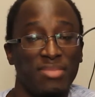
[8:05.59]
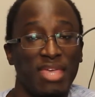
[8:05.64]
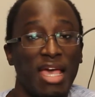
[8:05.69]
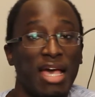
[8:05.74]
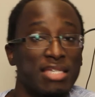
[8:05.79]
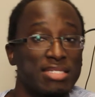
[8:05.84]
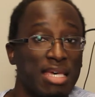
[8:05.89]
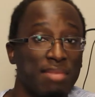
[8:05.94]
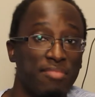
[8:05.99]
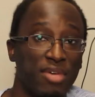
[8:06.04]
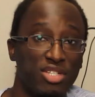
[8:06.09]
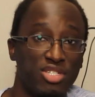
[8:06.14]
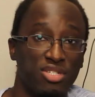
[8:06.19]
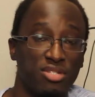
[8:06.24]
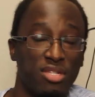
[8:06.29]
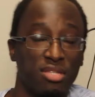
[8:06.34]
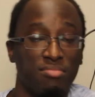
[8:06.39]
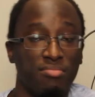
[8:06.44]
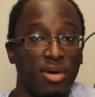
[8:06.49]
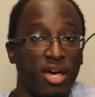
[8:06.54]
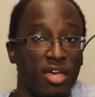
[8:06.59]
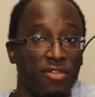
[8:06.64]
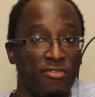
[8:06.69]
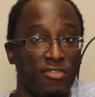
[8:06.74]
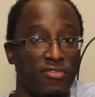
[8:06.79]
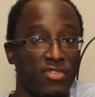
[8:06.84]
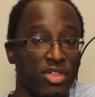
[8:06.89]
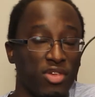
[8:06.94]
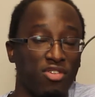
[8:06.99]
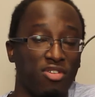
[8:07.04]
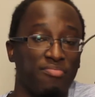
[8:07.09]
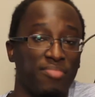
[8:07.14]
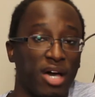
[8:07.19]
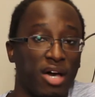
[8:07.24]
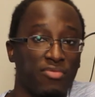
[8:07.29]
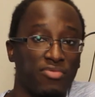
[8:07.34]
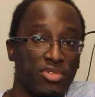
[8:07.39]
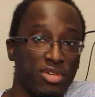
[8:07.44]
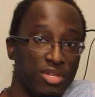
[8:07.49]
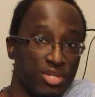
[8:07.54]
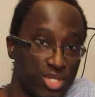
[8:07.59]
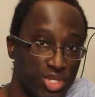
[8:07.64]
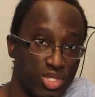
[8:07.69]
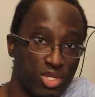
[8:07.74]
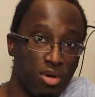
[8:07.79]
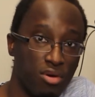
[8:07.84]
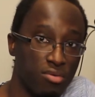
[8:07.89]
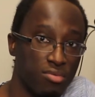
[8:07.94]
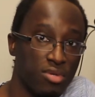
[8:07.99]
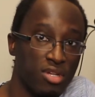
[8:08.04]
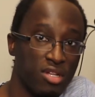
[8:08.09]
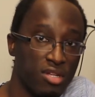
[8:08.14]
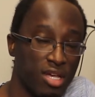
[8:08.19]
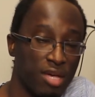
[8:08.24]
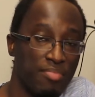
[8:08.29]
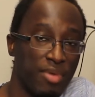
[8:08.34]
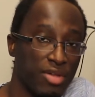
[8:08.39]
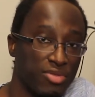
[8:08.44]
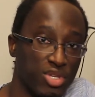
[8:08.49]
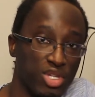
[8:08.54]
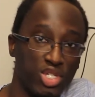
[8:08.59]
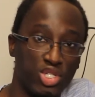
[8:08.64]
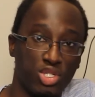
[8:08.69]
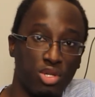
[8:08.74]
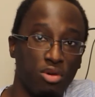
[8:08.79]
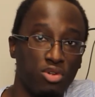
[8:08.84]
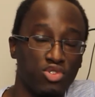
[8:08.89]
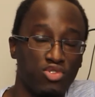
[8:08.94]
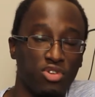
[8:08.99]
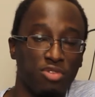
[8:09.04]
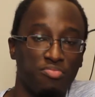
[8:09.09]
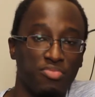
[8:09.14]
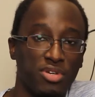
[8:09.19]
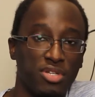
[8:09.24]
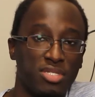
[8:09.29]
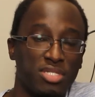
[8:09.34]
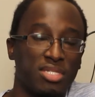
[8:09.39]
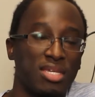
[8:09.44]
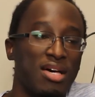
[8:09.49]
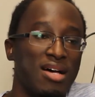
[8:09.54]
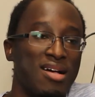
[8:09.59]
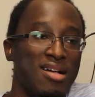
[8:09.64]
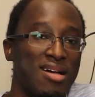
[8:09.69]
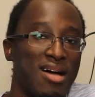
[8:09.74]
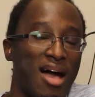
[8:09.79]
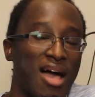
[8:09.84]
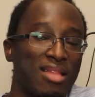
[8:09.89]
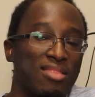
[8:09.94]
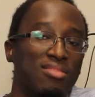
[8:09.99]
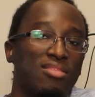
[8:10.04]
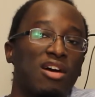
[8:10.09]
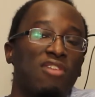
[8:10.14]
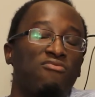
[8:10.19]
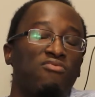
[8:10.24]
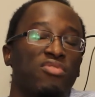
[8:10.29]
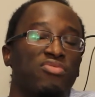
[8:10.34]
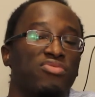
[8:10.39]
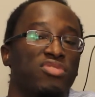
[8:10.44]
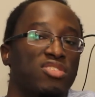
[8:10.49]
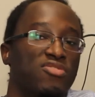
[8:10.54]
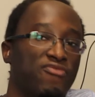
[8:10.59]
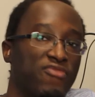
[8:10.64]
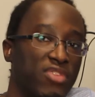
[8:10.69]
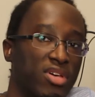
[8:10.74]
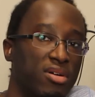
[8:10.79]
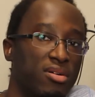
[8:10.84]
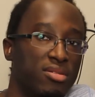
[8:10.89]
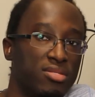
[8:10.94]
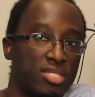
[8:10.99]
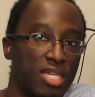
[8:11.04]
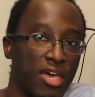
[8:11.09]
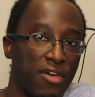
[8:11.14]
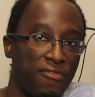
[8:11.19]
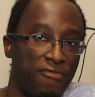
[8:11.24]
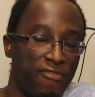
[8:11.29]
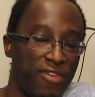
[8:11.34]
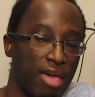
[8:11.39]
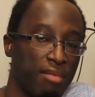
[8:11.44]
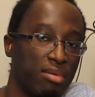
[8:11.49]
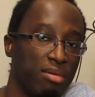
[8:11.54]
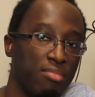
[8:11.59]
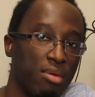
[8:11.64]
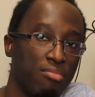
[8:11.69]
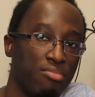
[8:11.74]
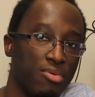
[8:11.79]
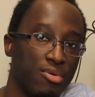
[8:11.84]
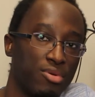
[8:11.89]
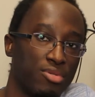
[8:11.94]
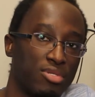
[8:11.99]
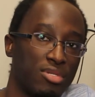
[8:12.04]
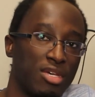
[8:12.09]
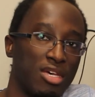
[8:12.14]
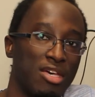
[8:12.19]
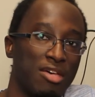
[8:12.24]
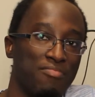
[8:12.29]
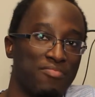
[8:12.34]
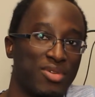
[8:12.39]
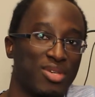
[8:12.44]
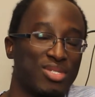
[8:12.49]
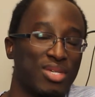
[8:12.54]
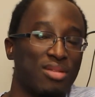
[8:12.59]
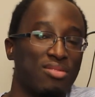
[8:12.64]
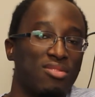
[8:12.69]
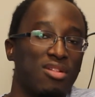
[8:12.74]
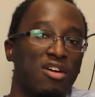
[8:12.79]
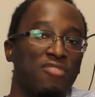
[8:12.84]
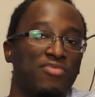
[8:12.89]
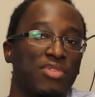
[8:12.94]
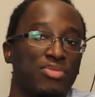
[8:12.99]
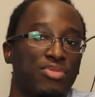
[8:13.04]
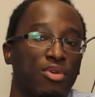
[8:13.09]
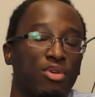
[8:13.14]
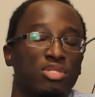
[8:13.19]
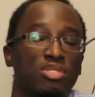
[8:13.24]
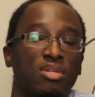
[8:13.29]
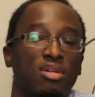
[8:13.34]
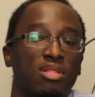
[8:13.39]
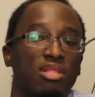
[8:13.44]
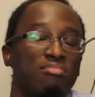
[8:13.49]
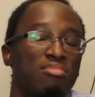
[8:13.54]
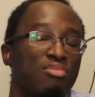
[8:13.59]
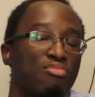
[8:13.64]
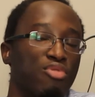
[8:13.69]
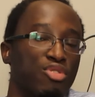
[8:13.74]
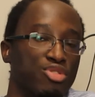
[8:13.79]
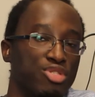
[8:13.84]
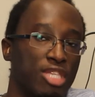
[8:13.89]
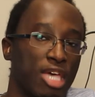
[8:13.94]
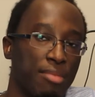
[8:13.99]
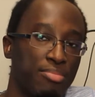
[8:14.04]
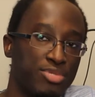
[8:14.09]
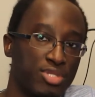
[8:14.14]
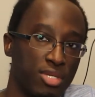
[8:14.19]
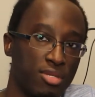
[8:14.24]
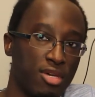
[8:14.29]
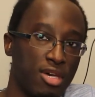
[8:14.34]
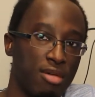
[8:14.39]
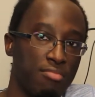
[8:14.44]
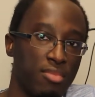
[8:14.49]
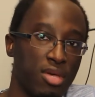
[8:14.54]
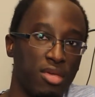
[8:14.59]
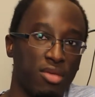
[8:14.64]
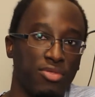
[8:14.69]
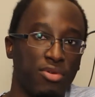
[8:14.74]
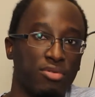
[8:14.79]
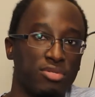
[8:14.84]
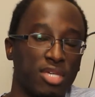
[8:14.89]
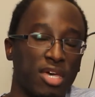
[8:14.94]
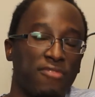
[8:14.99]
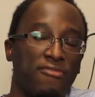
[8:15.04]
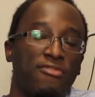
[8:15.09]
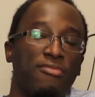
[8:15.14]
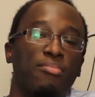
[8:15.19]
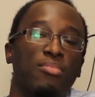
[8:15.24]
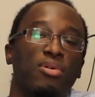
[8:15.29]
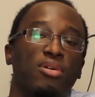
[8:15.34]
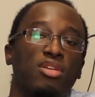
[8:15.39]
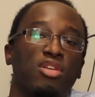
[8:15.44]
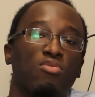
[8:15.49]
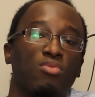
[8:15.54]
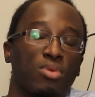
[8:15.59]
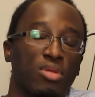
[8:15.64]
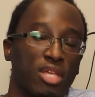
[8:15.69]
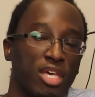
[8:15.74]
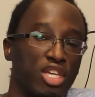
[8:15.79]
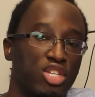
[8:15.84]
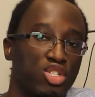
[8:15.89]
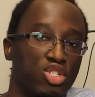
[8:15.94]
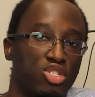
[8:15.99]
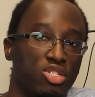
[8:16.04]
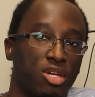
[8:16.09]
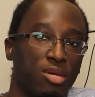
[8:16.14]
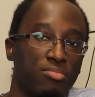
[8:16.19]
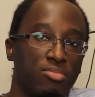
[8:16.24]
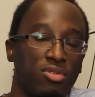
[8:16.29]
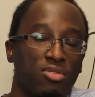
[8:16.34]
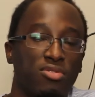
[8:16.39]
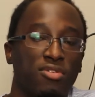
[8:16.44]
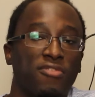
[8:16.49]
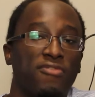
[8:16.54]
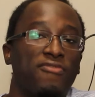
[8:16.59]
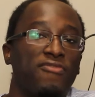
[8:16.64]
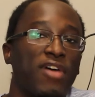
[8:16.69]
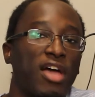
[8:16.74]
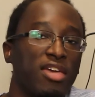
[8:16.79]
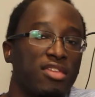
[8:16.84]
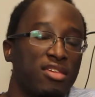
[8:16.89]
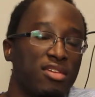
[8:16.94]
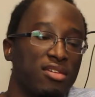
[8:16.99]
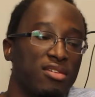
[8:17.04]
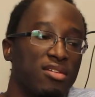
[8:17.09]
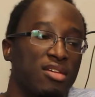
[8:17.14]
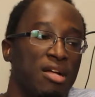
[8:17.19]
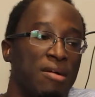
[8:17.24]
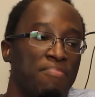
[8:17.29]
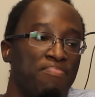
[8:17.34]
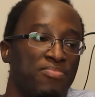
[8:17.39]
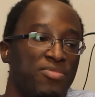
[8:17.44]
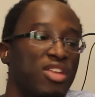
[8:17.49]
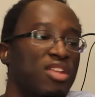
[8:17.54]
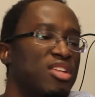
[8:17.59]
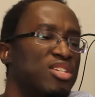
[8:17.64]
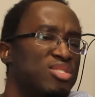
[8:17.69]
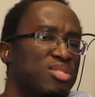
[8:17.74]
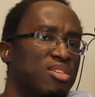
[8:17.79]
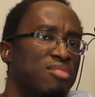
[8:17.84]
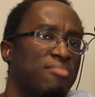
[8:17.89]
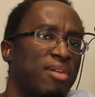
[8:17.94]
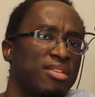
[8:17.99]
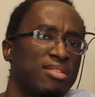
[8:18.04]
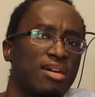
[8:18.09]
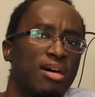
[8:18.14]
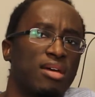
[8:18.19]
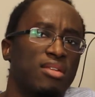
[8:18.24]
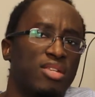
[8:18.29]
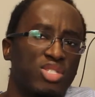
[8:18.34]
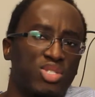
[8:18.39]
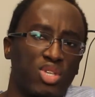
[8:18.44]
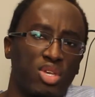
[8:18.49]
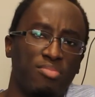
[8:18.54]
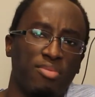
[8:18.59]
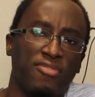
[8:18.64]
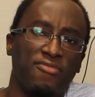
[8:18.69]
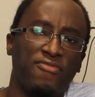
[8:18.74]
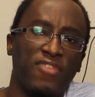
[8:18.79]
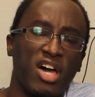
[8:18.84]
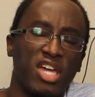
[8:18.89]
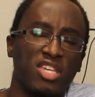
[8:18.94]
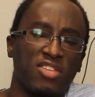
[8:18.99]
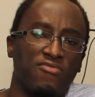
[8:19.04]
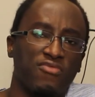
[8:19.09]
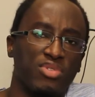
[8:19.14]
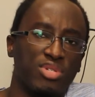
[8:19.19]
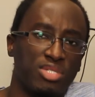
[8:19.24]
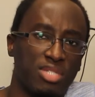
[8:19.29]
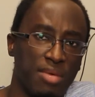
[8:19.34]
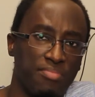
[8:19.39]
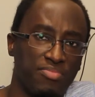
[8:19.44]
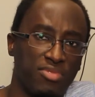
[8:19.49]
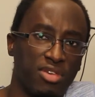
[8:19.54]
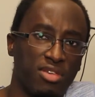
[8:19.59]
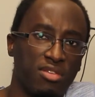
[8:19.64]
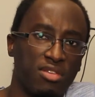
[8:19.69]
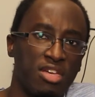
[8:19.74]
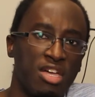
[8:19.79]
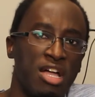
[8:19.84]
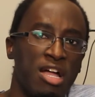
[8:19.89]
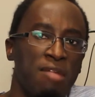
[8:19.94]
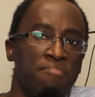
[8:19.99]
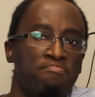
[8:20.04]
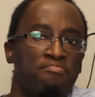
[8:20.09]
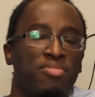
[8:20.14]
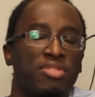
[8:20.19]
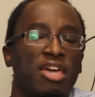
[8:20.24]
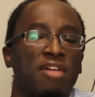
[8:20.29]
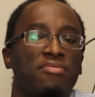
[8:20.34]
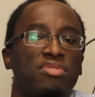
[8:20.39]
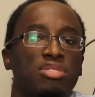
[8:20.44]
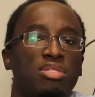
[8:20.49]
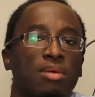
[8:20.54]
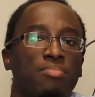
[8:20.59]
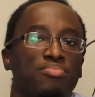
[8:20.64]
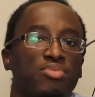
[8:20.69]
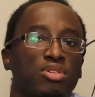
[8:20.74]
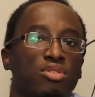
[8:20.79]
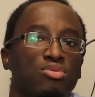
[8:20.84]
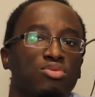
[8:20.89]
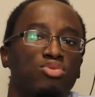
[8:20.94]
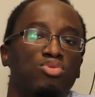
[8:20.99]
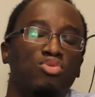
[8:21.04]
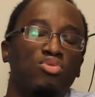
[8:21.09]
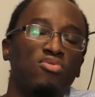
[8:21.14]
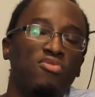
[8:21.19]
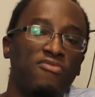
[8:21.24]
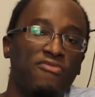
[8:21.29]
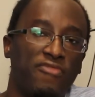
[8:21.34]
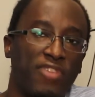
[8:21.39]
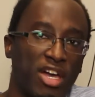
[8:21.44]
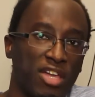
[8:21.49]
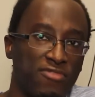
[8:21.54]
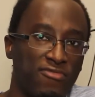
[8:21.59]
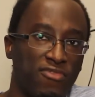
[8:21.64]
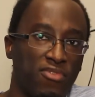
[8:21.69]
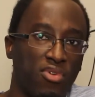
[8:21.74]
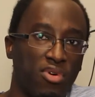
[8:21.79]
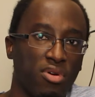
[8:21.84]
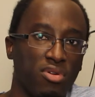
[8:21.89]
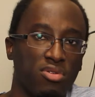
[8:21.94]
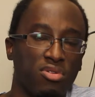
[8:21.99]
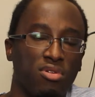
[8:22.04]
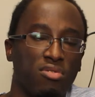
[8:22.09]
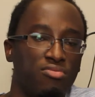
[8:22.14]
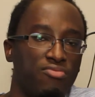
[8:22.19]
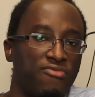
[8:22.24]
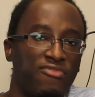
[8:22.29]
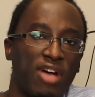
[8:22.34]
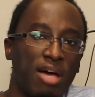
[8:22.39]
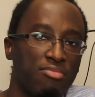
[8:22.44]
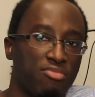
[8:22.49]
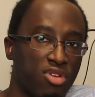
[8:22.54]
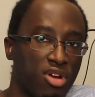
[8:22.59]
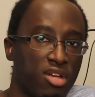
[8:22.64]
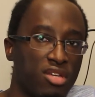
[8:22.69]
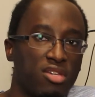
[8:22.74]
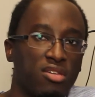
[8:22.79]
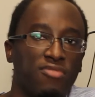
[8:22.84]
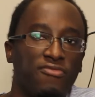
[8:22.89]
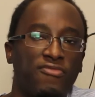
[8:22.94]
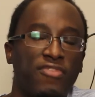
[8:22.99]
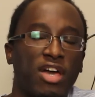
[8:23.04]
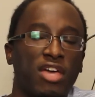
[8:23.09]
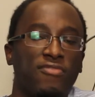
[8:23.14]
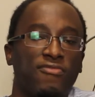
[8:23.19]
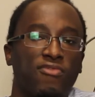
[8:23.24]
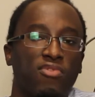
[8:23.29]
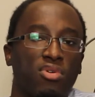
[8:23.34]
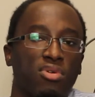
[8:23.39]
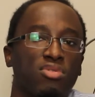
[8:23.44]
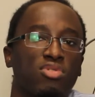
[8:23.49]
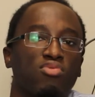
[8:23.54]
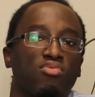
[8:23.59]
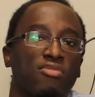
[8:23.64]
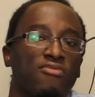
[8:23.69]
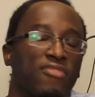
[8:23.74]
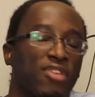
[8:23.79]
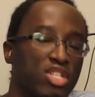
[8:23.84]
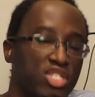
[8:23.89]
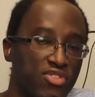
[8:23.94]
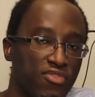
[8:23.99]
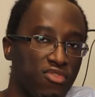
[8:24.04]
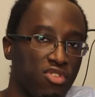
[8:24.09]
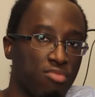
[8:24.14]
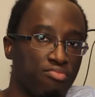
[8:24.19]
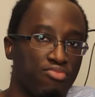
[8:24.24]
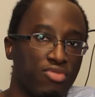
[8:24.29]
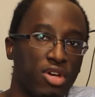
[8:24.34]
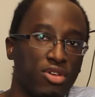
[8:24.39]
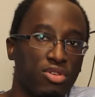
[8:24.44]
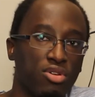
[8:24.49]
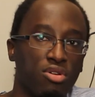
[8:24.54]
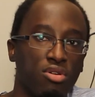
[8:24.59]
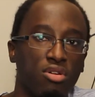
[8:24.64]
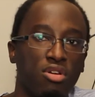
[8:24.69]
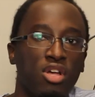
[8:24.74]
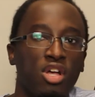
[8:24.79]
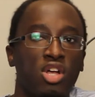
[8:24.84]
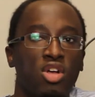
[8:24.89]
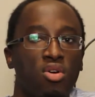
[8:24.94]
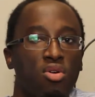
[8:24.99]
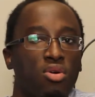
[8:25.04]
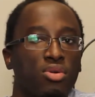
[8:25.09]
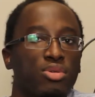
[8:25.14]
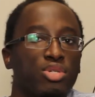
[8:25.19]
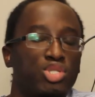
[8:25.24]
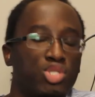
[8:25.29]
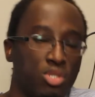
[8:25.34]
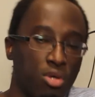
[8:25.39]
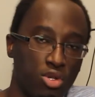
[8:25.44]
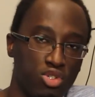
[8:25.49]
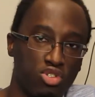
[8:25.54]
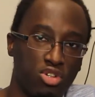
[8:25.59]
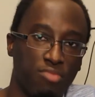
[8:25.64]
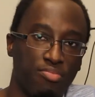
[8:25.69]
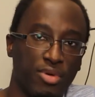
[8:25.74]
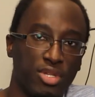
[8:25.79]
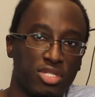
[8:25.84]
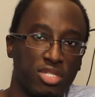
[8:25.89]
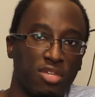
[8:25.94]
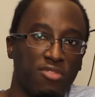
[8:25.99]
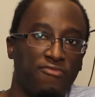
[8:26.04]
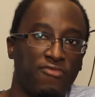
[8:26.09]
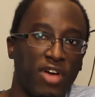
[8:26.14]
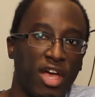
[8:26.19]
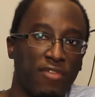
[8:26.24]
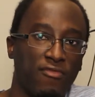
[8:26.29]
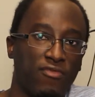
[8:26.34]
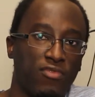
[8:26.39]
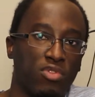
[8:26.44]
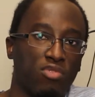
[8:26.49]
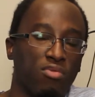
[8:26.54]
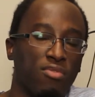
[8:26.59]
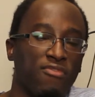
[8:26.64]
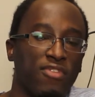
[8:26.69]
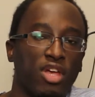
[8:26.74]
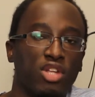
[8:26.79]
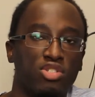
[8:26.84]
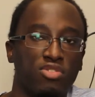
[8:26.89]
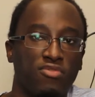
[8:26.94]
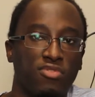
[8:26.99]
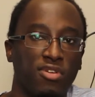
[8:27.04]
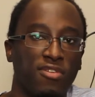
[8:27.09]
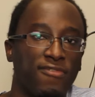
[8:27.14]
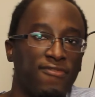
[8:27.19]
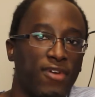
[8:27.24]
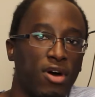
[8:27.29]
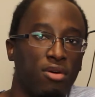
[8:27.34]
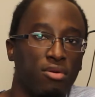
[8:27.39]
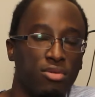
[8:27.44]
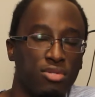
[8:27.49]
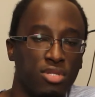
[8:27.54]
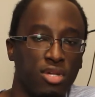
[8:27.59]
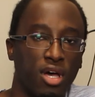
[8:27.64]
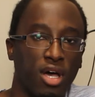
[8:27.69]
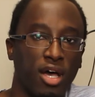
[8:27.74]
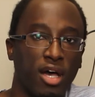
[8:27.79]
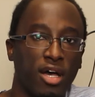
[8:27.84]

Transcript: As I mentioned in my video about the stone triplets, I love when these villains have family members, because I love that there's a little bit more depth to them and that there's that familiar relationship. They're fighting. They might not necessarily be fighting for something, but they have something to fight for. Flapnrock can fight for the revenge of her brother, or the Stone Triplets can fight for the revenge of their fallen